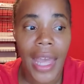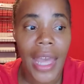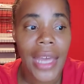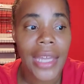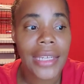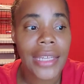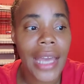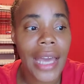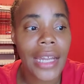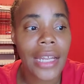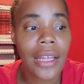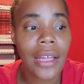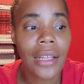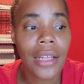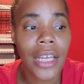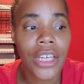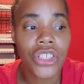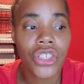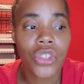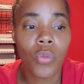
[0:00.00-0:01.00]
Data
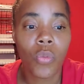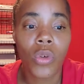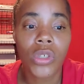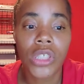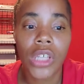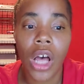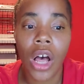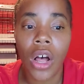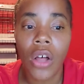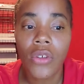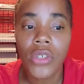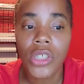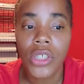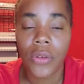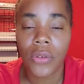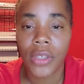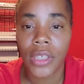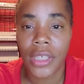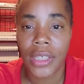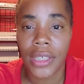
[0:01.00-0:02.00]
collection was also
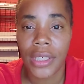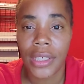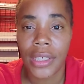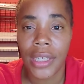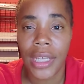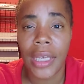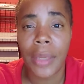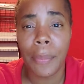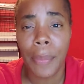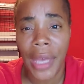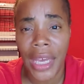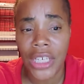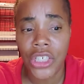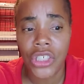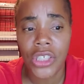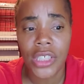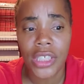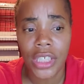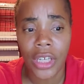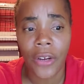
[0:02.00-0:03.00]
done in
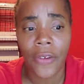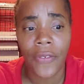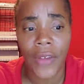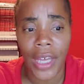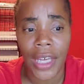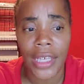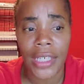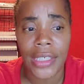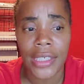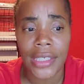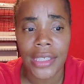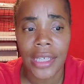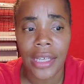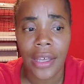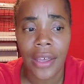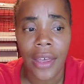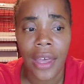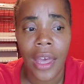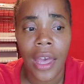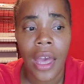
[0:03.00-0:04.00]
patient surveys
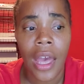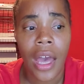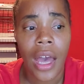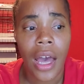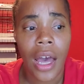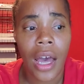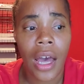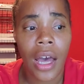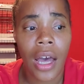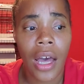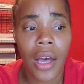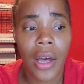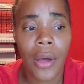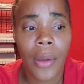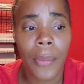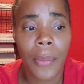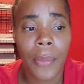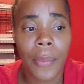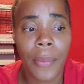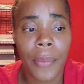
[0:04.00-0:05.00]

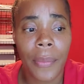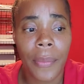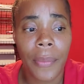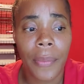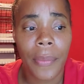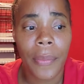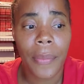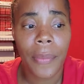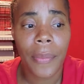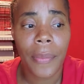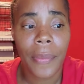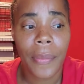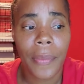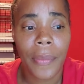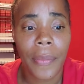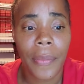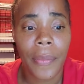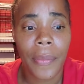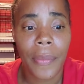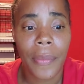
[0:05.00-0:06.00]
to
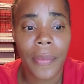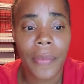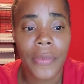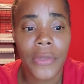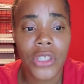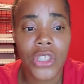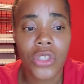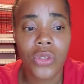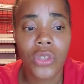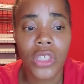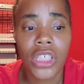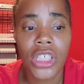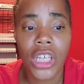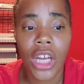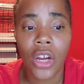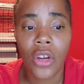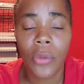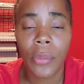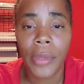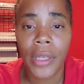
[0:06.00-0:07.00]

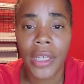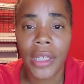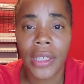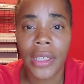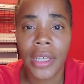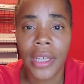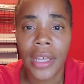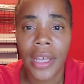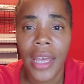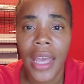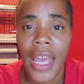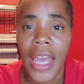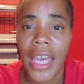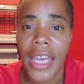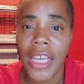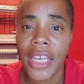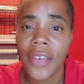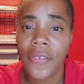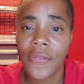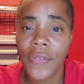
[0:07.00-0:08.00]
determine
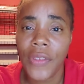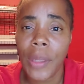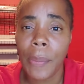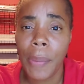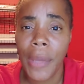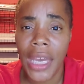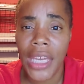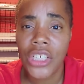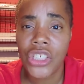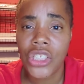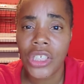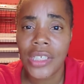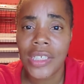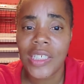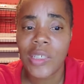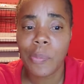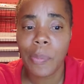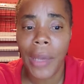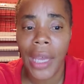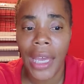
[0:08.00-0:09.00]
if the patient's
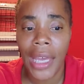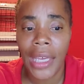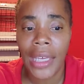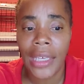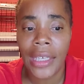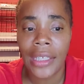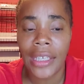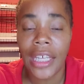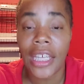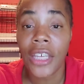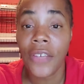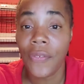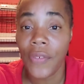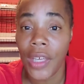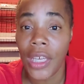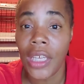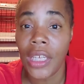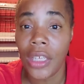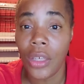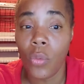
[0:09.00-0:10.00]
pain, if
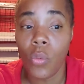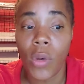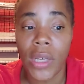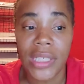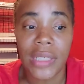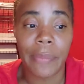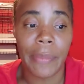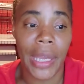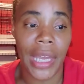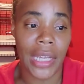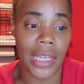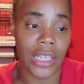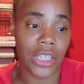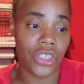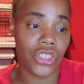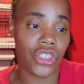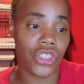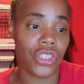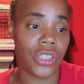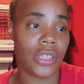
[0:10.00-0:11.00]
any, was
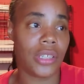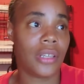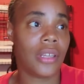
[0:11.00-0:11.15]
managed.